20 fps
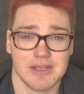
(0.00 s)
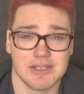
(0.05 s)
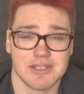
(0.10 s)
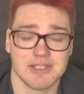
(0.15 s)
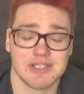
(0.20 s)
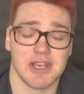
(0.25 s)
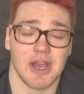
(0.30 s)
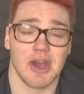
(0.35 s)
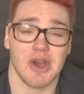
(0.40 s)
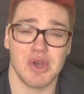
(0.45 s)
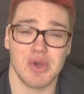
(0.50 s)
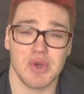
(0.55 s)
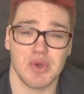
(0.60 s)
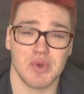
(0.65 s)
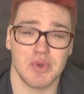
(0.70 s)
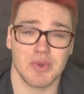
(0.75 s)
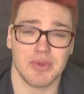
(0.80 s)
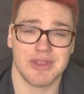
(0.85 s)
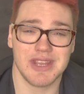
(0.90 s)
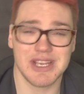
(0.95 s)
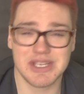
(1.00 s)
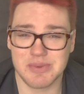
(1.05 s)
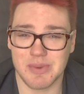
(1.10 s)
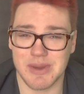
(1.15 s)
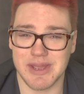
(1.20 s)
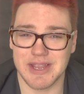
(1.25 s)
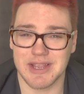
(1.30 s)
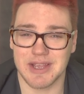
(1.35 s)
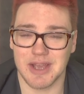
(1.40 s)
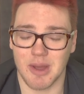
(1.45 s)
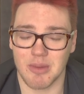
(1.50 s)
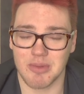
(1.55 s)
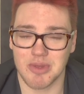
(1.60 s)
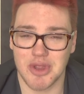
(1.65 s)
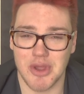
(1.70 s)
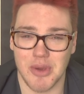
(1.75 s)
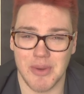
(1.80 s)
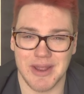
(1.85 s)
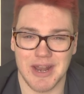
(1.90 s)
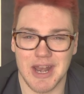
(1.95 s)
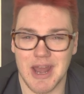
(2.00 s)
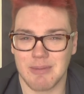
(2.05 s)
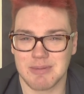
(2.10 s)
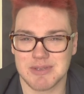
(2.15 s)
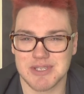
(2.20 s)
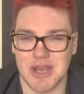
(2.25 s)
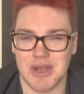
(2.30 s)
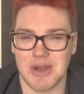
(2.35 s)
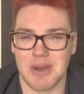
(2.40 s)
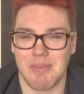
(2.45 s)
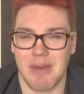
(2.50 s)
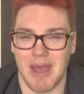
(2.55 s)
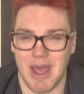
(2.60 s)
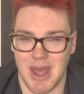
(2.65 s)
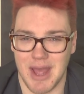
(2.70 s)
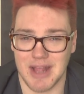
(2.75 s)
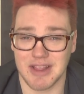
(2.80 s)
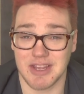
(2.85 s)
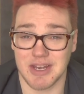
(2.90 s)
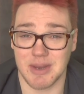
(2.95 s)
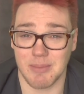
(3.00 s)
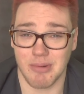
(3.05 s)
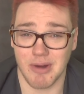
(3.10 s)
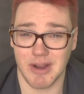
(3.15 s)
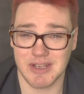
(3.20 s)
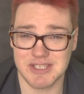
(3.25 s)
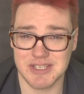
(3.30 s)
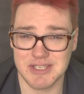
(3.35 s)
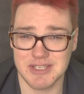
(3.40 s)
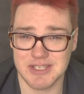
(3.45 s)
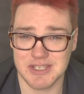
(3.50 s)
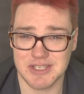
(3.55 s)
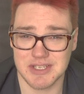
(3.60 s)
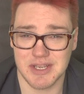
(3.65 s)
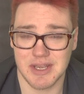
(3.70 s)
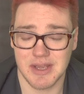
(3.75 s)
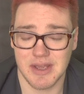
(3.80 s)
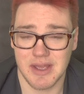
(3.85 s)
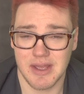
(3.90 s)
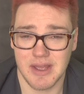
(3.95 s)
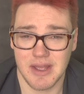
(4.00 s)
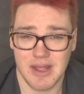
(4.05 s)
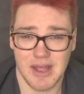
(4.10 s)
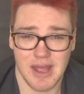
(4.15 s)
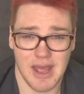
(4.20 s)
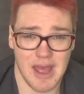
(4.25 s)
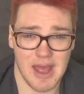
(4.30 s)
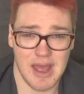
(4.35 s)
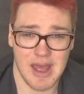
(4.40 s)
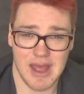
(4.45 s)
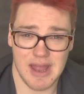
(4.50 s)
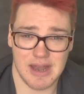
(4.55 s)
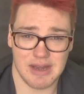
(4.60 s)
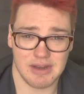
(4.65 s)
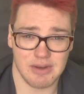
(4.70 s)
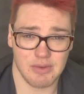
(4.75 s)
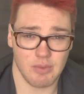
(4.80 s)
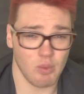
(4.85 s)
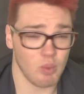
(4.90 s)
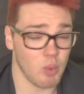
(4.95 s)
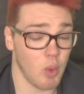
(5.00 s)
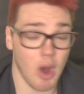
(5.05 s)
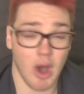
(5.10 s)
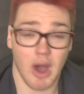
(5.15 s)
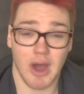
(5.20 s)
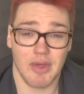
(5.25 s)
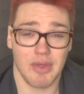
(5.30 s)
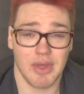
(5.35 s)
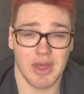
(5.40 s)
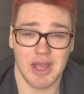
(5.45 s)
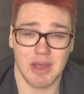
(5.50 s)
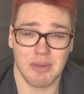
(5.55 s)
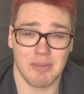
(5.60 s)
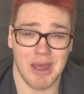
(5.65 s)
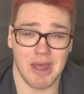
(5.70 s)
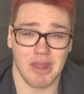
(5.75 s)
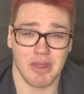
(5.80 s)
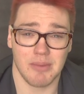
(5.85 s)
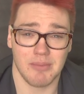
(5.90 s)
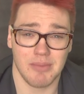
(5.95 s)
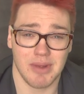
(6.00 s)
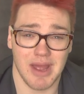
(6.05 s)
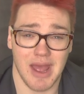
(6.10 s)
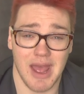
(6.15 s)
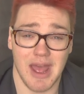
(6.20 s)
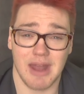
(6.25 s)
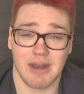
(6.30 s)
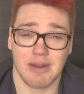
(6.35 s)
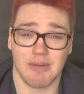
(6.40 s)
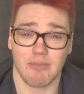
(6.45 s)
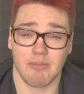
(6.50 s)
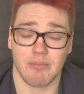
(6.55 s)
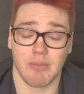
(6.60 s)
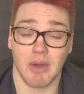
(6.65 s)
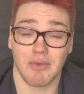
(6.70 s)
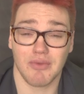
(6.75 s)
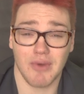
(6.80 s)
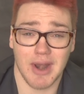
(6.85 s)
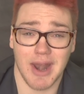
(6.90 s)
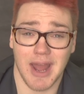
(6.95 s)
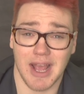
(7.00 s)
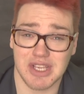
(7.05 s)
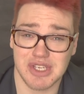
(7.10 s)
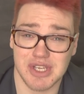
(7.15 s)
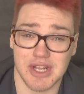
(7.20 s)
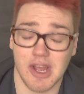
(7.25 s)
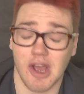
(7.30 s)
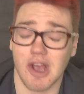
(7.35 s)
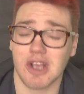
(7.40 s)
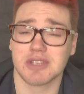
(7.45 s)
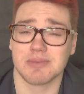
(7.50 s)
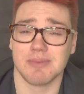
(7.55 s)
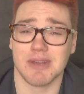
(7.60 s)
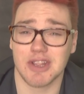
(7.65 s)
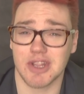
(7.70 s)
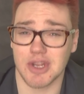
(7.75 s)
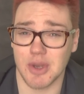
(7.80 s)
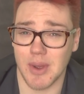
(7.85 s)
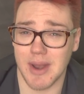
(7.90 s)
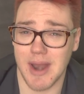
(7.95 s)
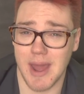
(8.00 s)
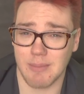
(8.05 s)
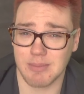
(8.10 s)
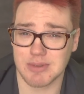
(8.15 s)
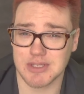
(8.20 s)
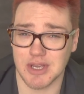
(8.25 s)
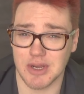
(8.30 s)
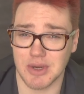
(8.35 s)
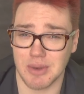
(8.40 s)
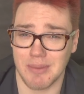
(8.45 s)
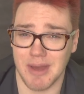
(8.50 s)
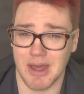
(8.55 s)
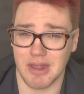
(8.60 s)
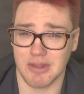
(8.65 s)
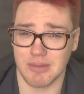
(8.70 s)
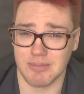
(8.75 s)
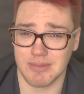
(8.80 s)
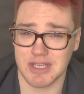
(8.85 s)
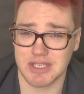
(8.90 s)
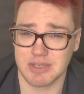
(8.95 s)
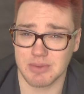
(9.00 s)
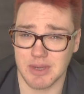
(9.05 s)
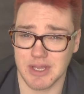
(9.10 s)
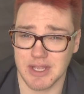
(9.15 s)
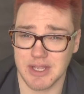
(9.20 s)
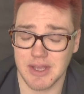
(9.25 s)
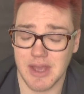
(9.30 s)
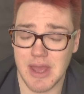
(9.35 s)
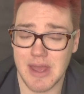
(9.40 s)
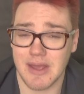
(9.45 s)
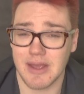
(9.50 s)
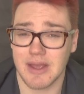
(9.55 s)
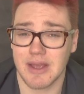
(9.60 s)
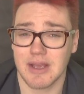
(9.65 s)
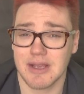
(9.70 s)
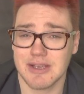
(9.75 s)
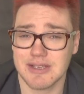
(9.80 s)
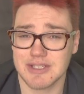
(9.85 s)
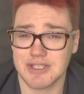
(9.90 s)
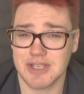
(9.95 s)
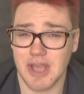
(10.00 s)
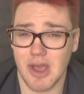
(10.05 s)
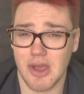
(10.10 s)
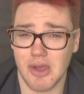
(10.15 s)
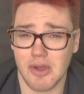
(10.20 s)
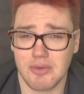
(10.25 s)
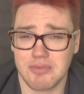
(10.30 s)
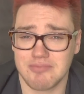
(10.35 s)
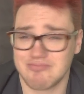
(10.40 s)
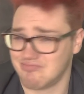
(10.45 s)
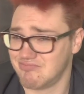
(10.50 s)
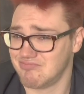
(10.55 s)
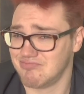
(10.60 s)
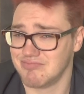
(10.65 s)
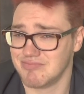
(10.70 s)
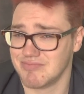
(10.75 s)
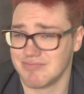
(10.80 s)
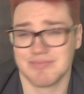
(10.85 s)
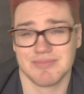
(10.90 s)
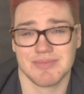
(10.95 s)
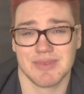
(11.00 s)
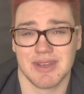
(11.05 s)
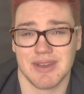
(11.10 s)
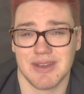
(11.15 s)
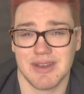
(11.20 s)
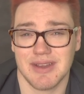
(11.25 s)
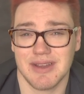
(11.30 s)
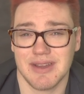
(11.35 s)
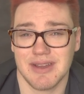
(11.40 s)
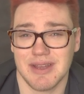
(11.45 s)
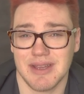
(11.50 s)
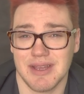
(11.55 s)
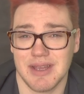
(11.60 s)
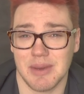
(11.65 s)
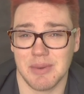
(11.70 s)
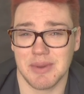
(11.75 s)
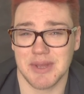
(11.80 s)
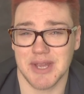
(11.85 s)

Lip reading: So this week I'm doing an episode about antidepressants and what I think about them, and my friend actually asked me to do an episode about them this week, so here we